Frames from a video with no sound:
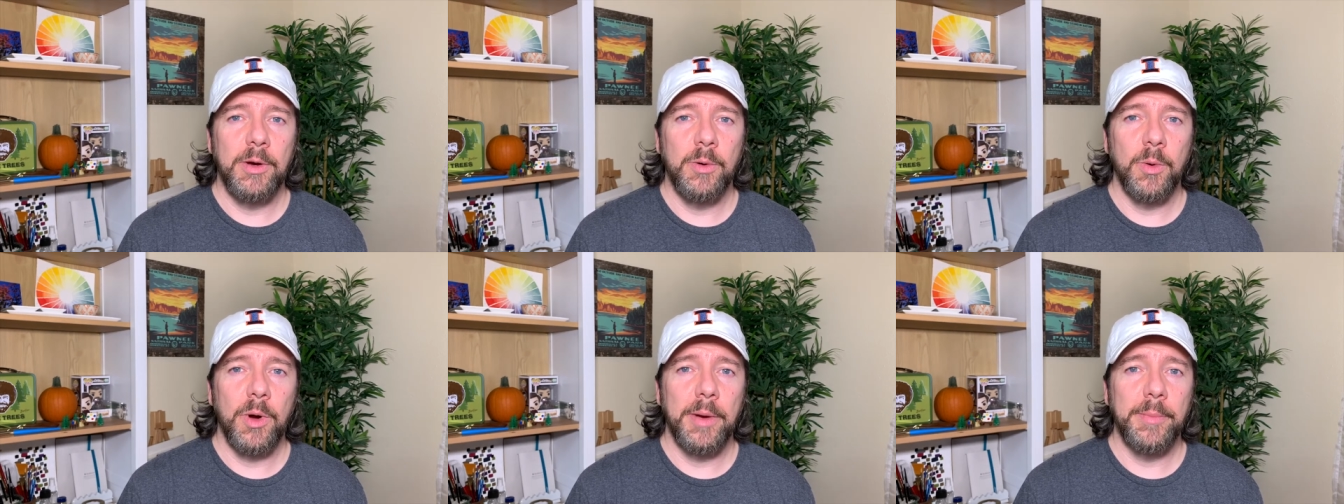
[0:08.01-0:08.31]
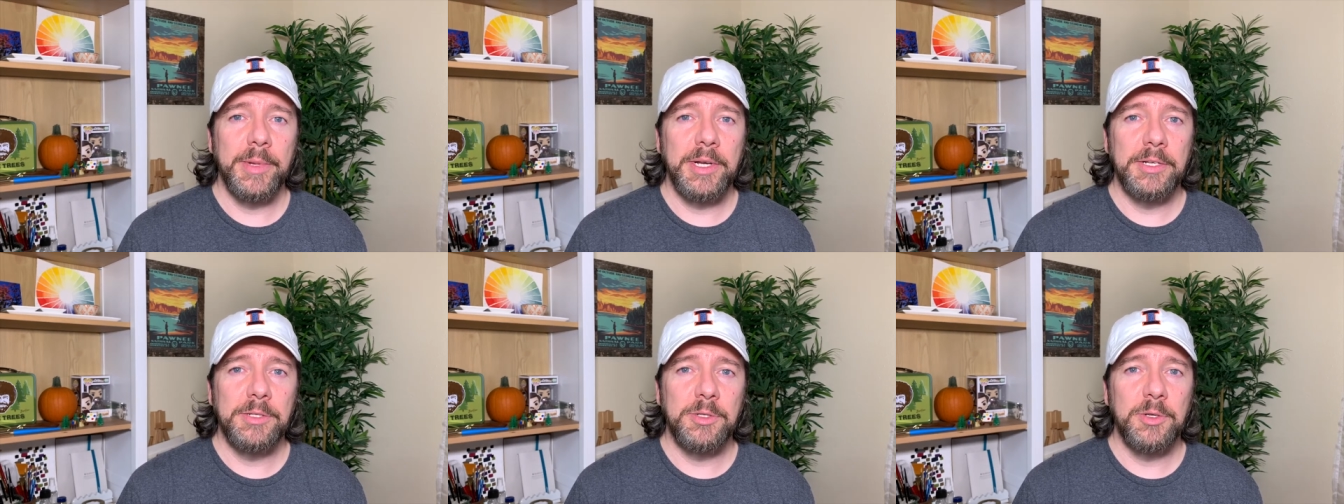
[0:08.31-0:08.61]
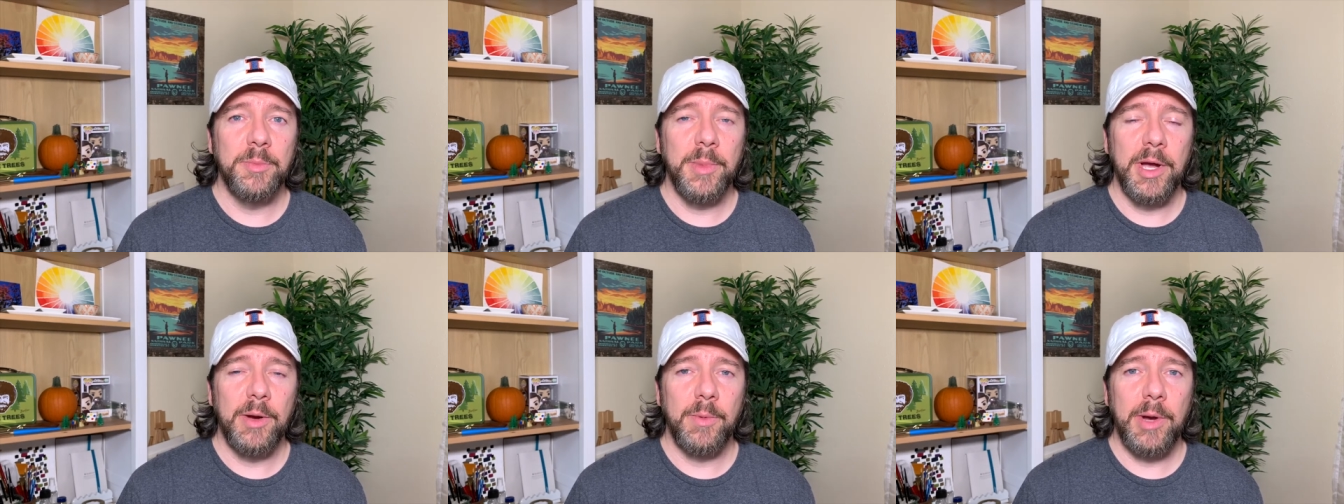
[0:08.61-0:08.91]
where I'm going to do
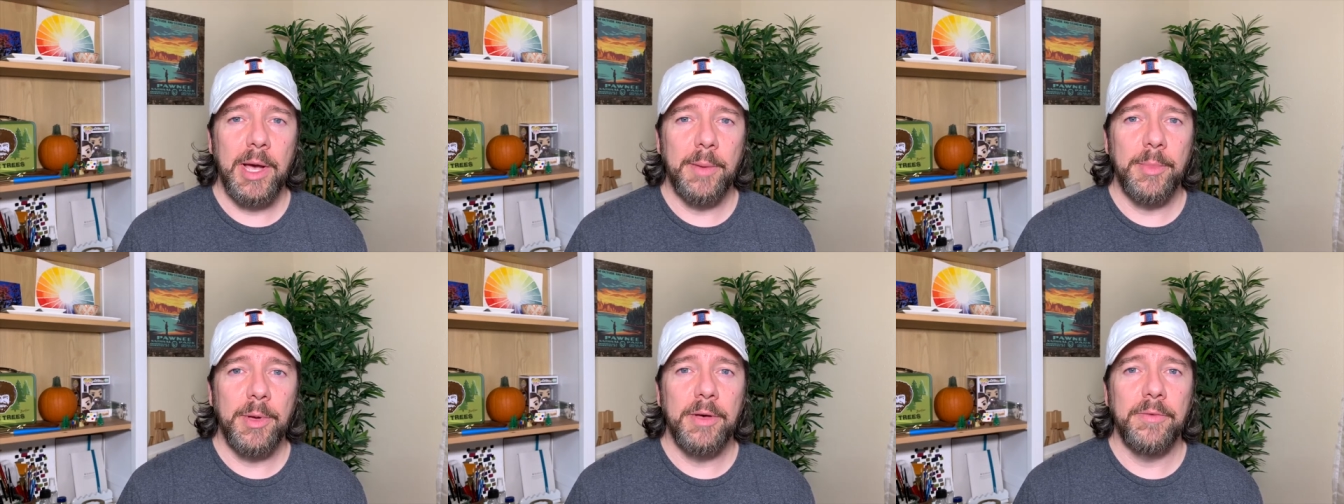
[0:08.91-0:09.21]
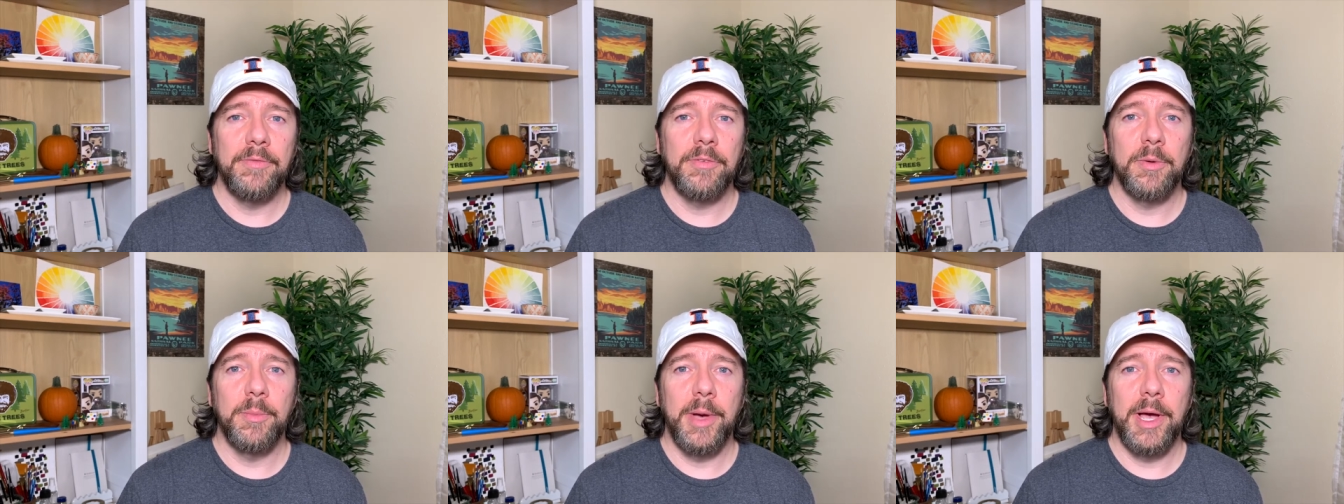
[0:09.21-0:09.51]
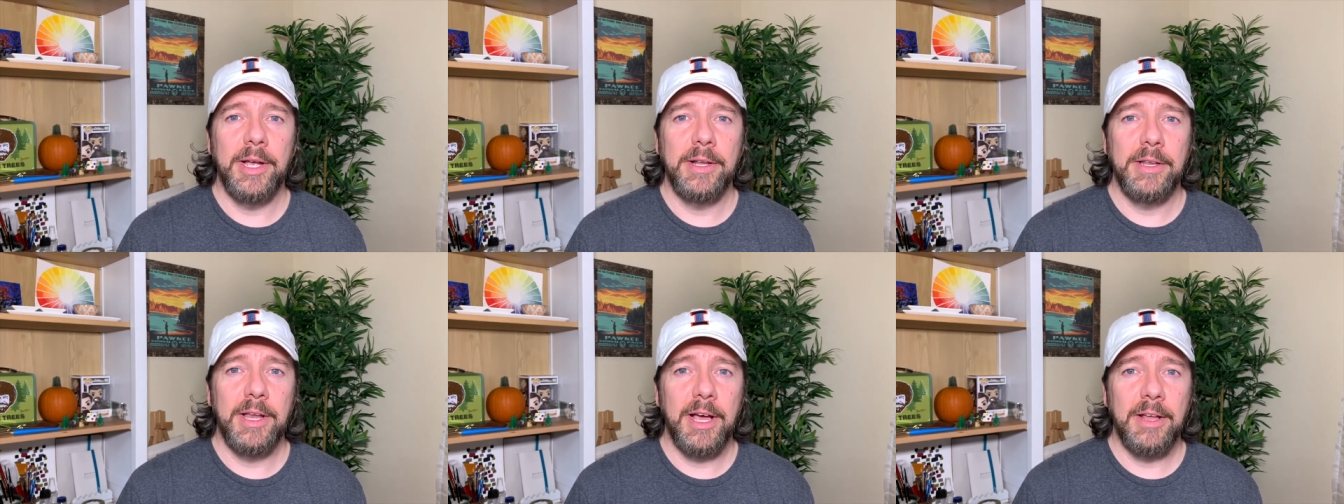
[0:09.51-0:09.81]
my wrap up for
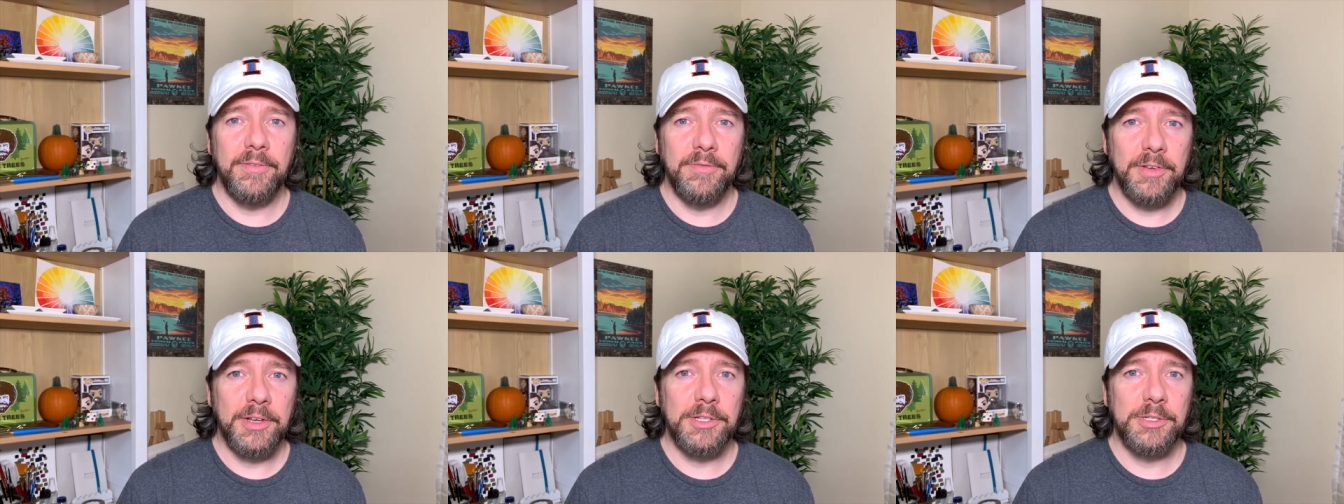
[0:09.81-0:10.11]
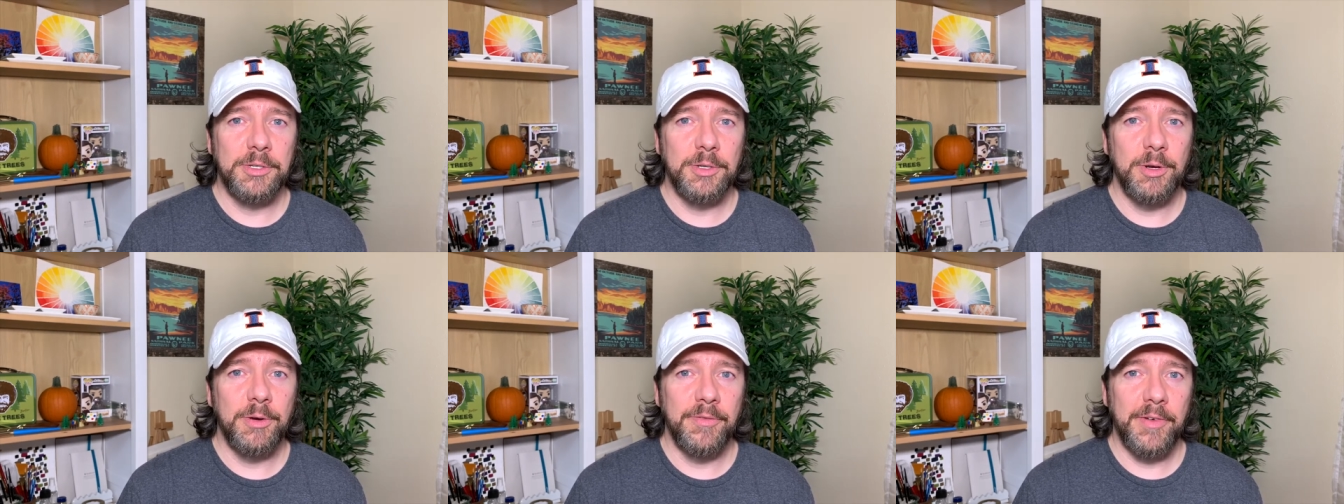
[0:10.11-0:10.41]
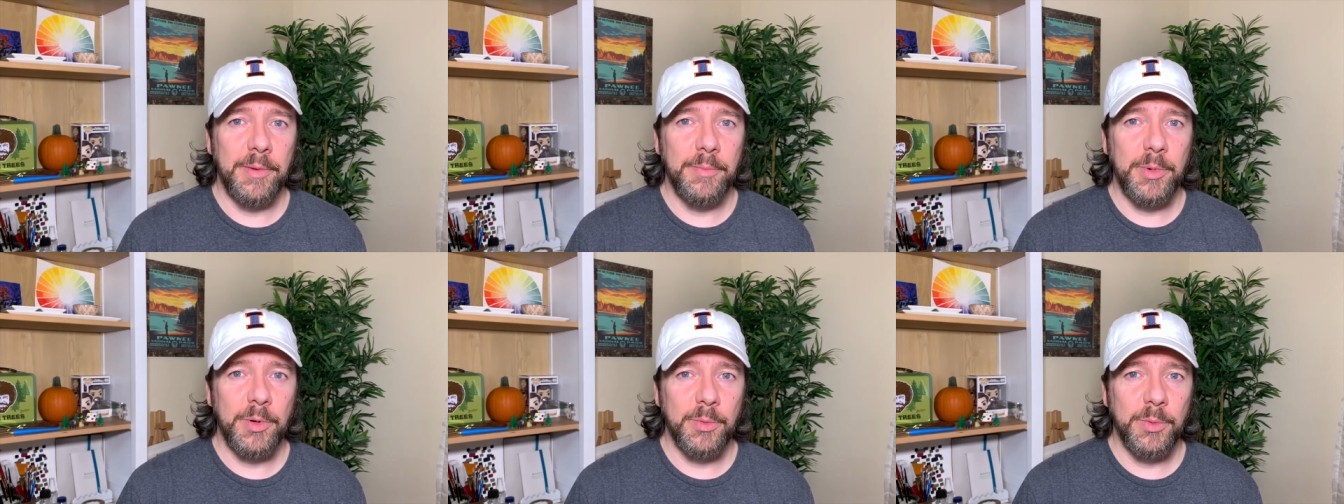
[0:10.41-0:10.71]
my nonfiction
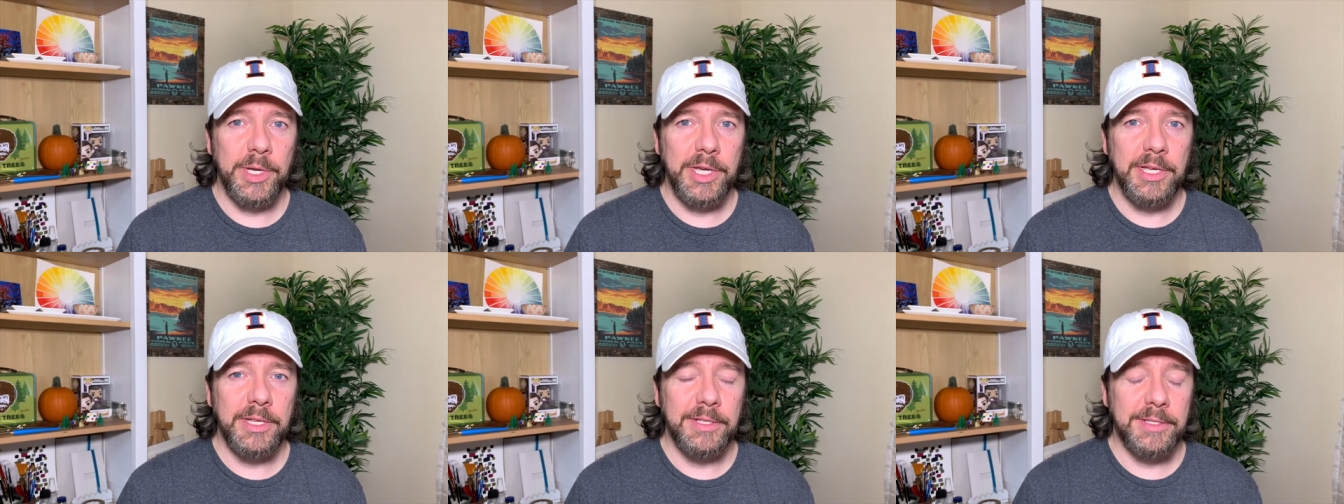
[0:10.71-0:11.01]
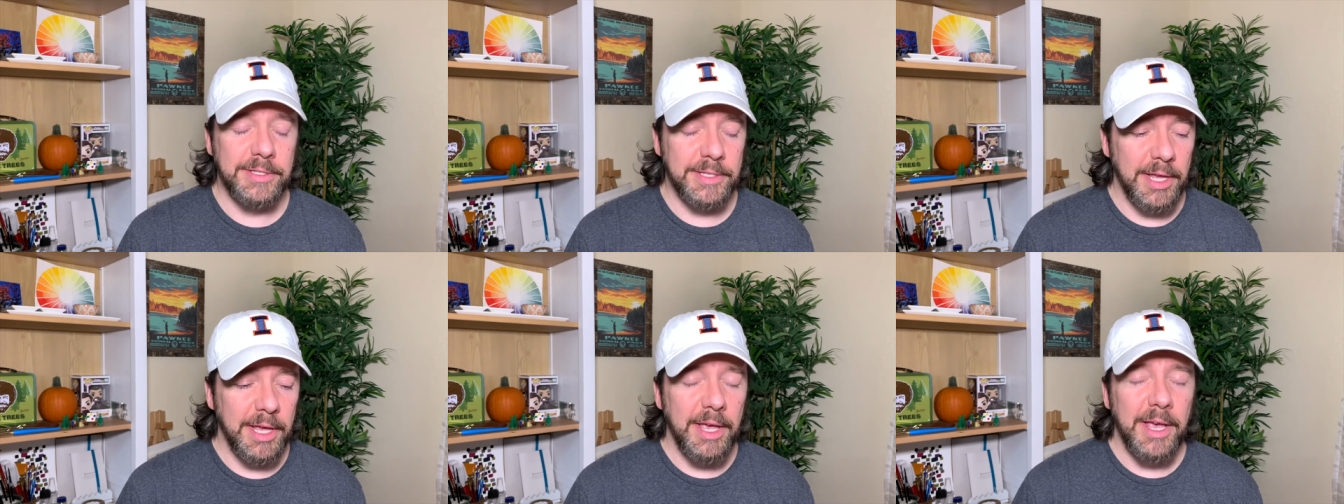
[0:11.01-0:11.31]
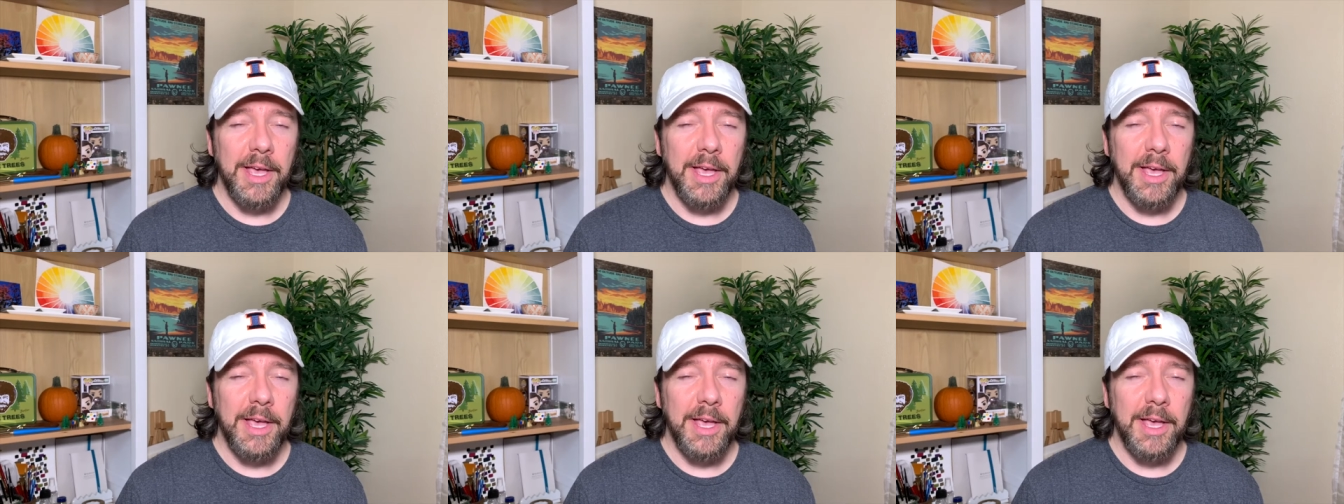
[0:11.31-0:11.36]
November reads.